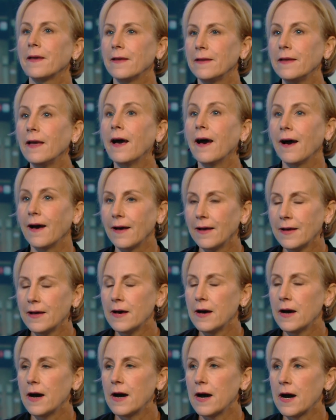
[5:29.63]
Yeah.
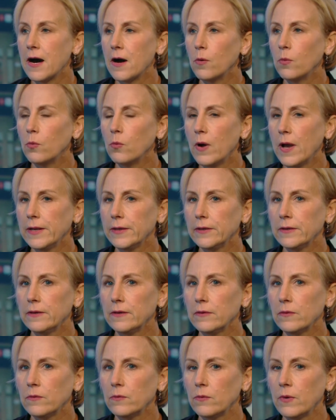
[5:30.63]

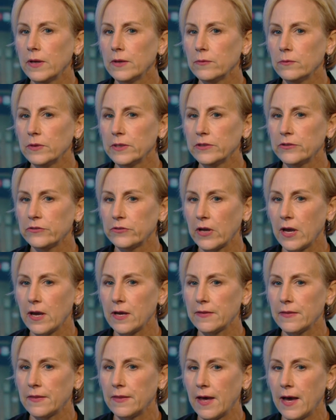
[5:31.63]
When we
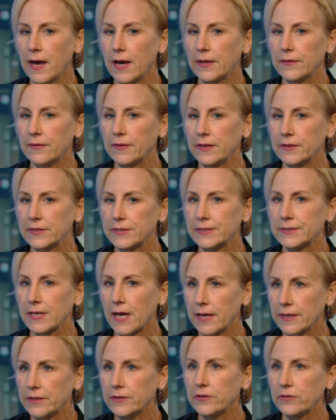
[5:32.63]
shot that, they
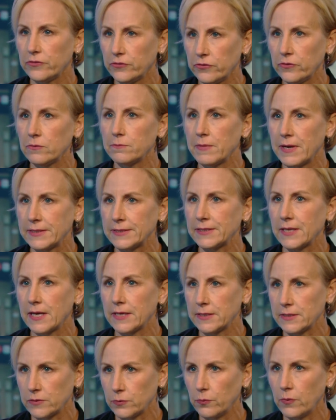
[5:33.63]
decided to shoot my
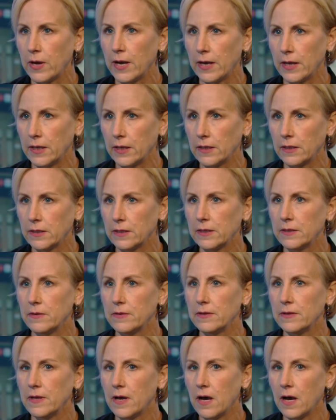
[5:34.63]
side as well.
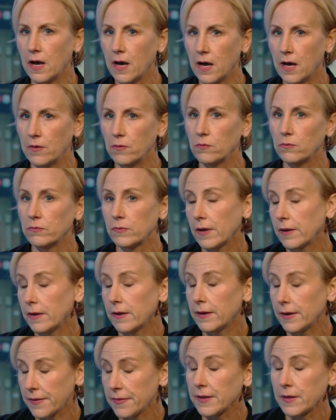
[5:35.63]

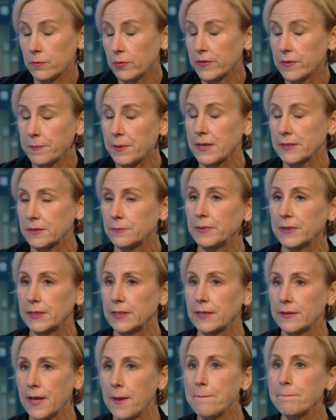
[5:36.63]
I think with the
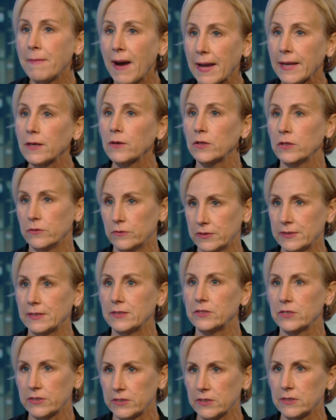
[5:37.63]
possibility they might use
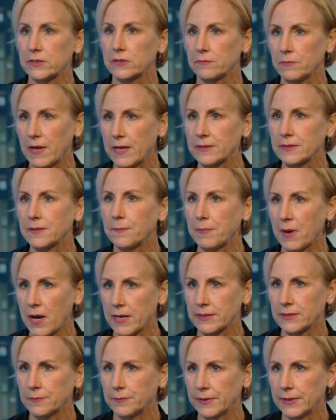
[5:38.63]
it, just as a
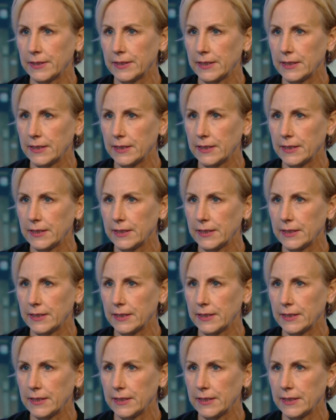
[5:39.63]
possibility.